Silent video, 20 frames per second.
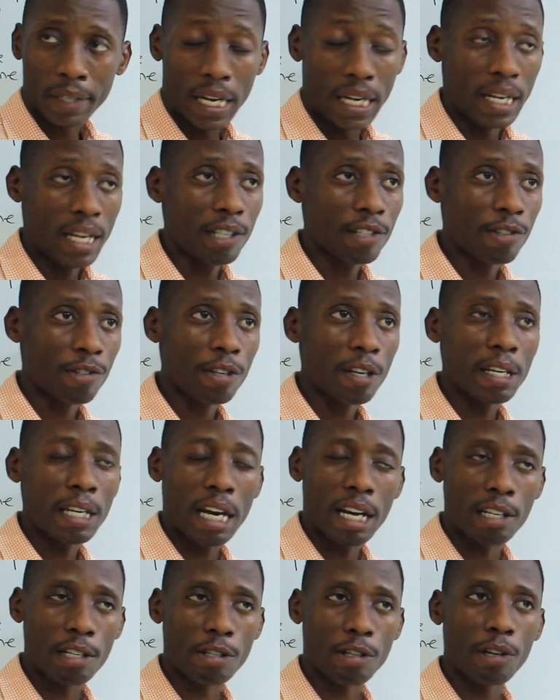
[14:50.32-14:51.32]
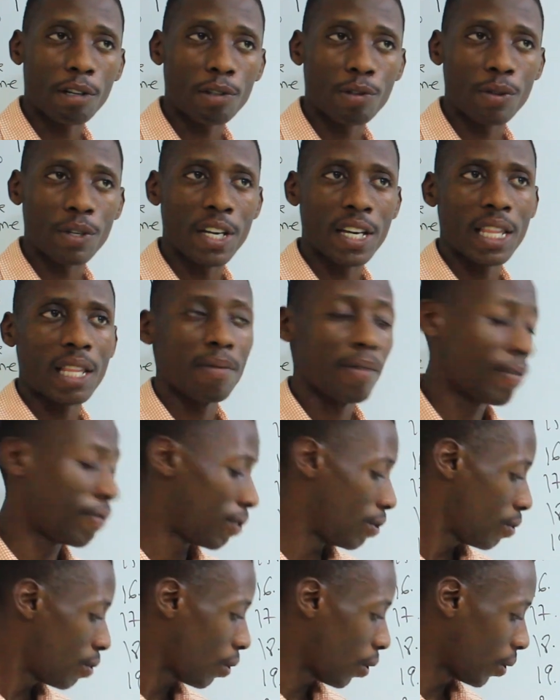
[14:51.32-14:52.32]
Let's sing a song together
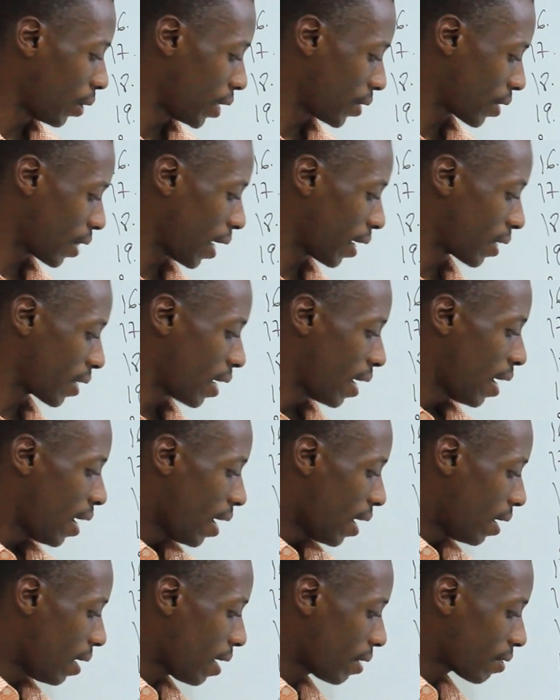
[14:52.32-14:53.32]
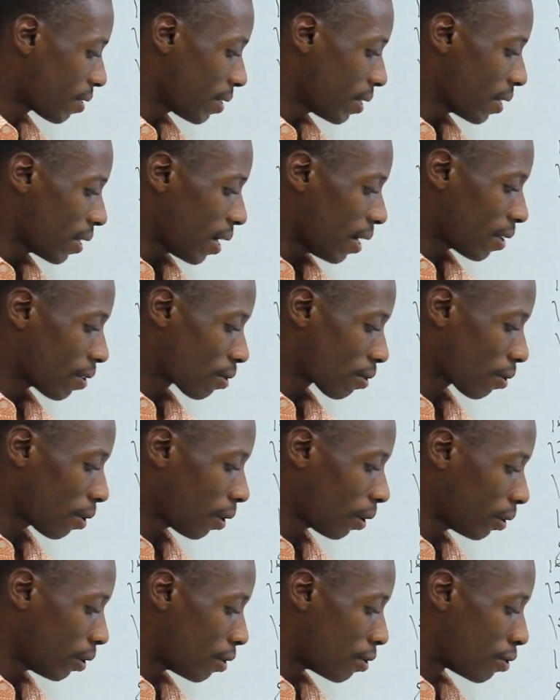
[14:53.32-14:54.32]
with you or. It's like, let's sing a
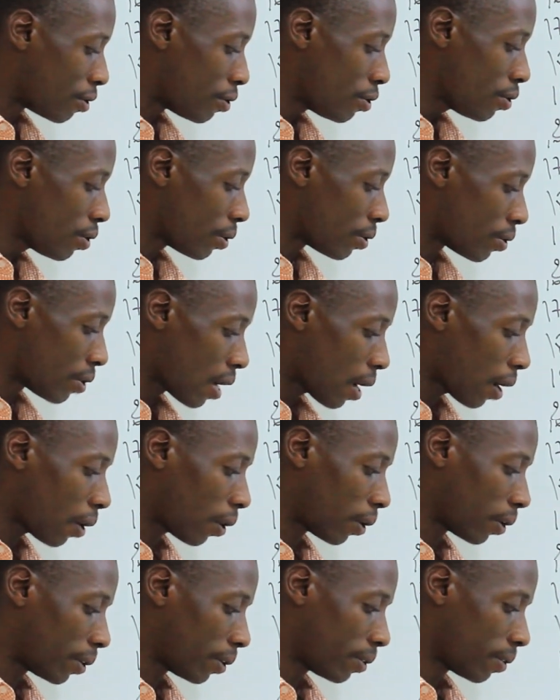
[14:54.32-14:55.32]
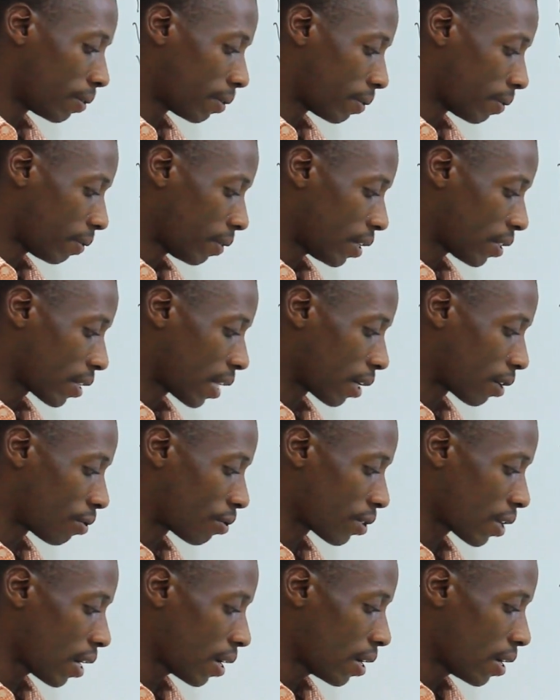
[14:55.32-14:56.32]
song y'all. It's like you
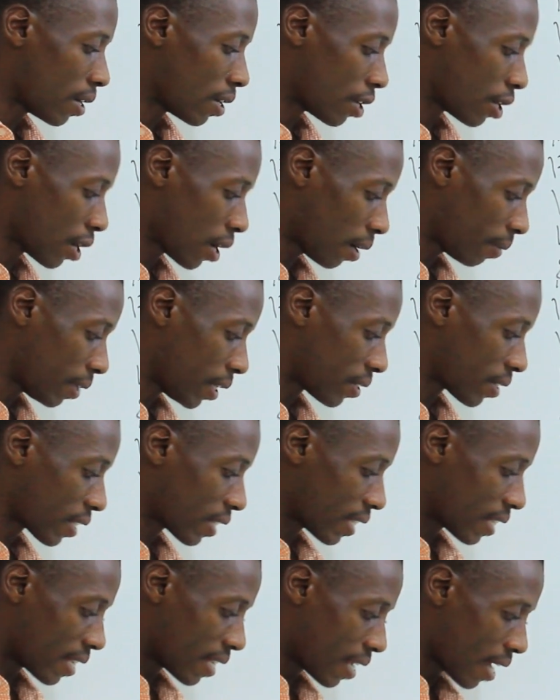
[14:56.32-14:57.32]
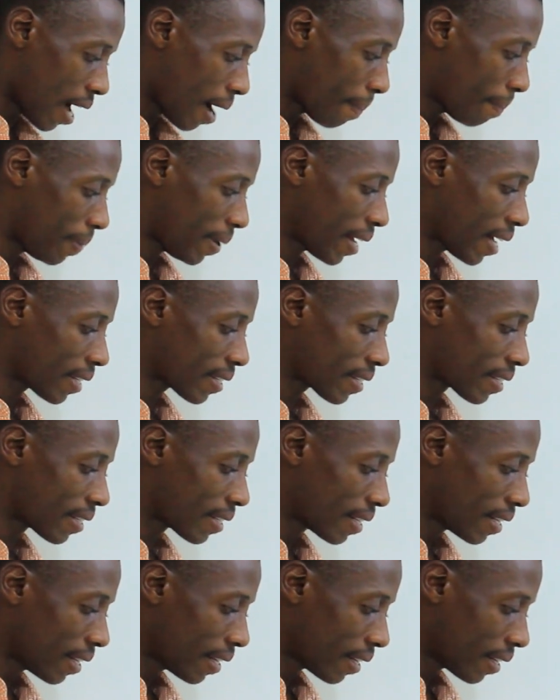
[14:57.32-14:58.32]
say y'all. It's ya
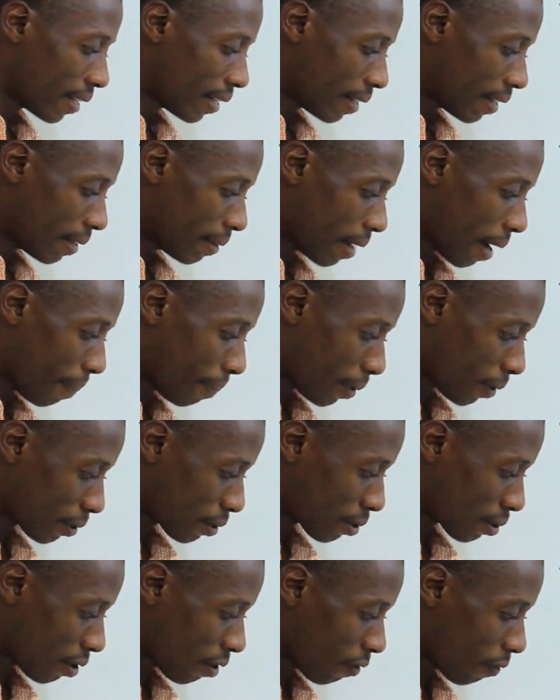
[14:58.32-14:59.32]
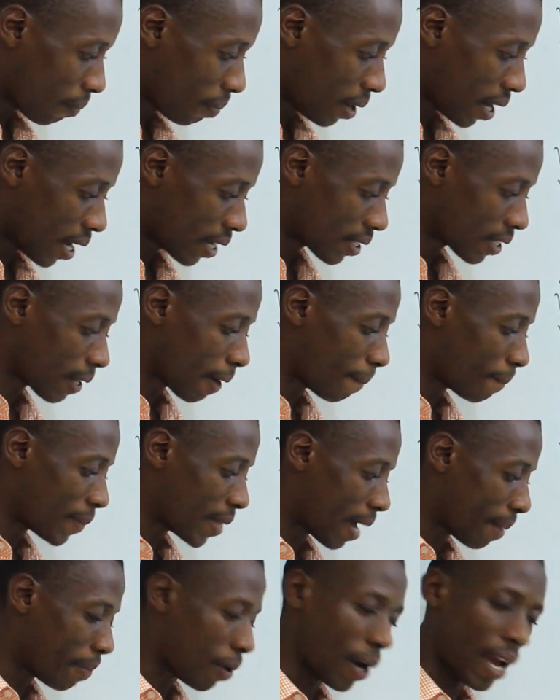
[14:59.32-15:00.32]
plus apostrophe plus
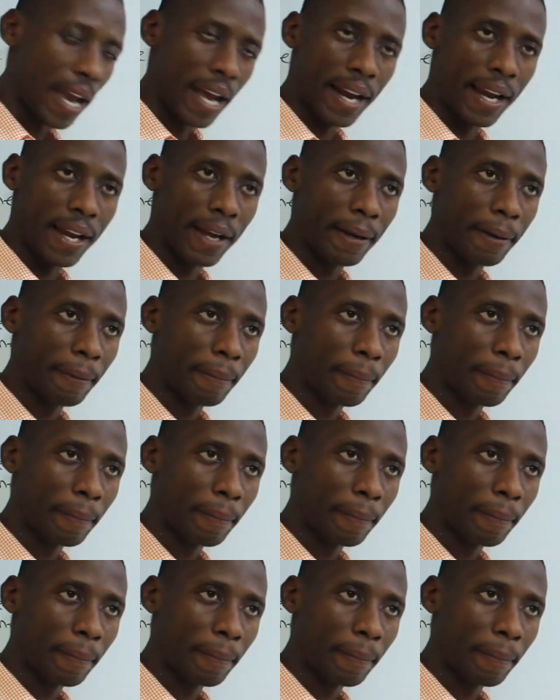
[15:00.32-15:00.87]
double L.